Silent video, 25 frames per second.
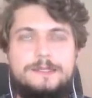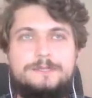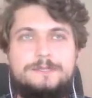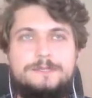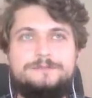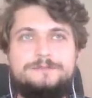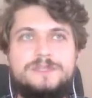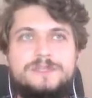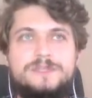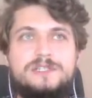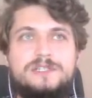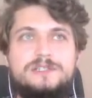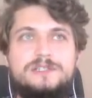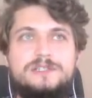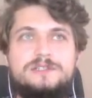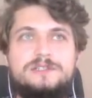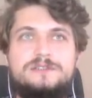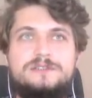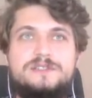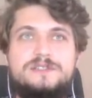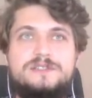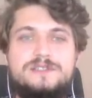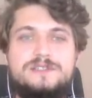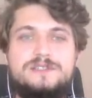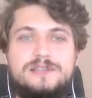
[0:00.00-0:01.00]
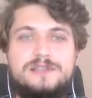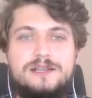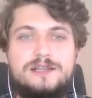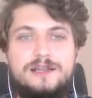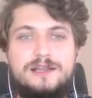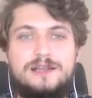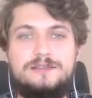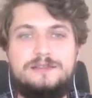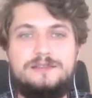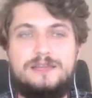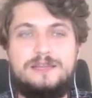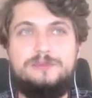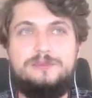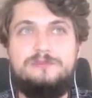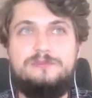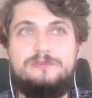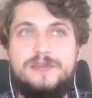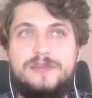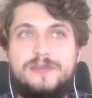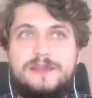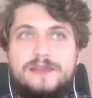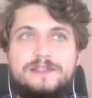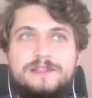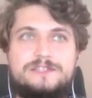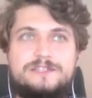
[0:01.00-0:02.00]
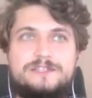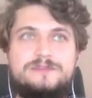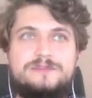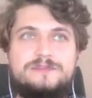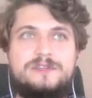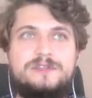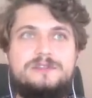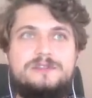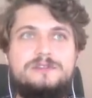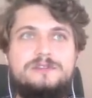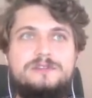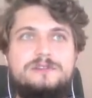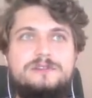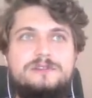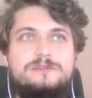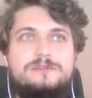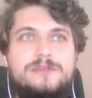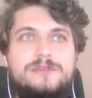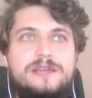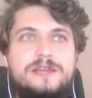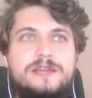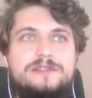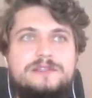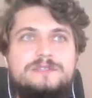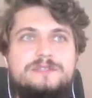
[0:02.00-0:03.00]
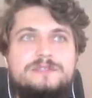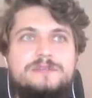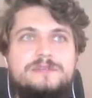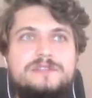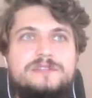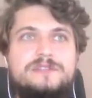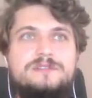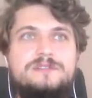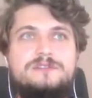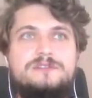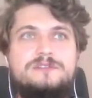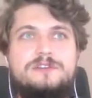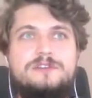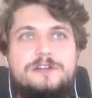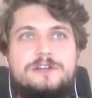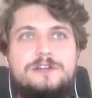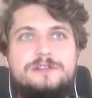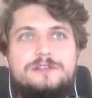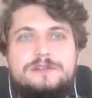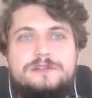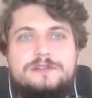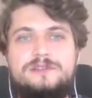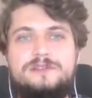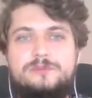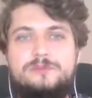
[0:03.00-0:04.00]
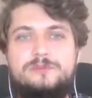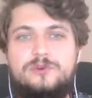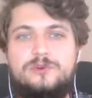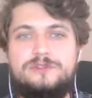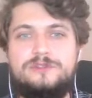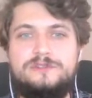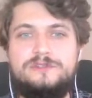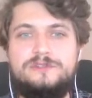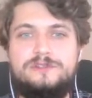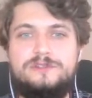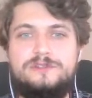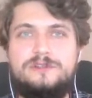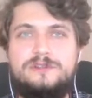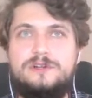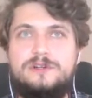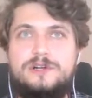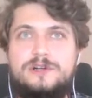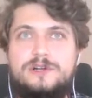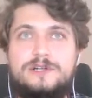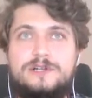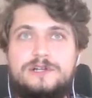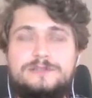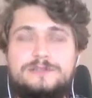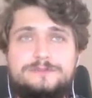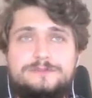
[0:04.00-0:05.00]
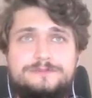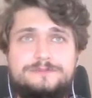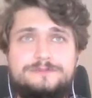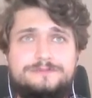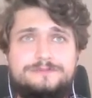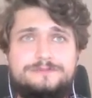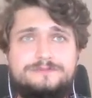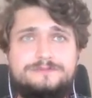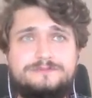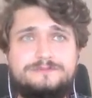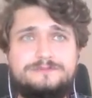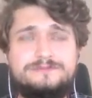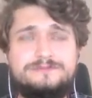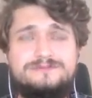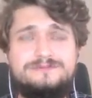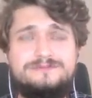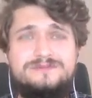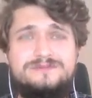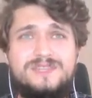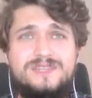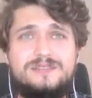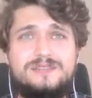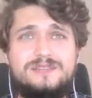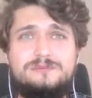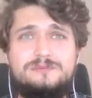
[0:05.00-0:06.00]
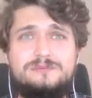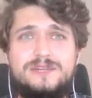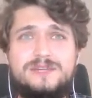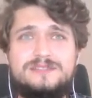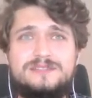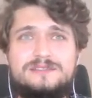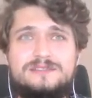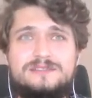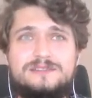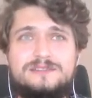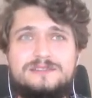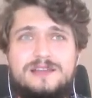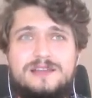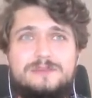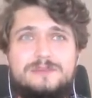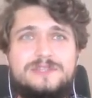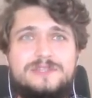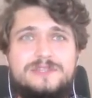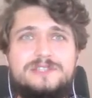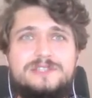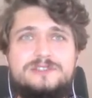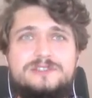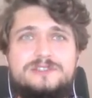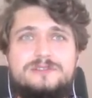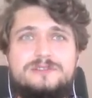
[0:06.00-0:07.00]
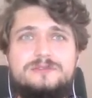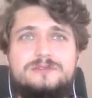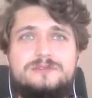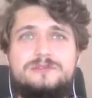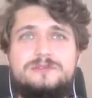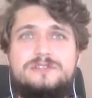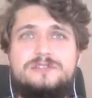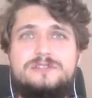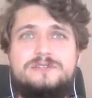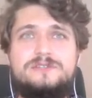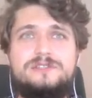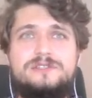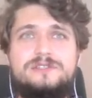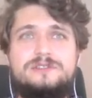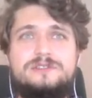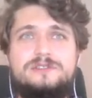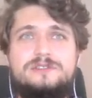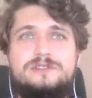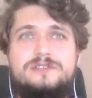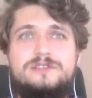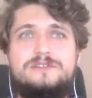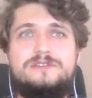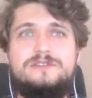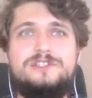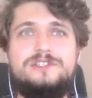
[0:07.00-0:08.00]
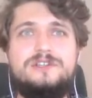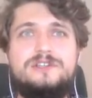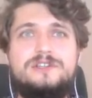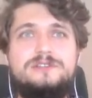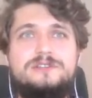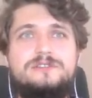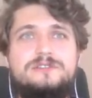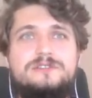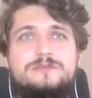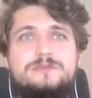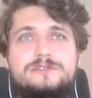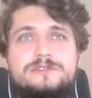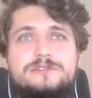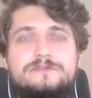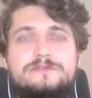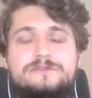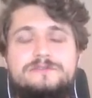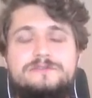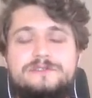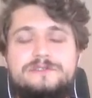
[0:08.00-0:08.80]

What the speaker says: This type of mechanism is not currently supported in RR, but I managed to give a shot with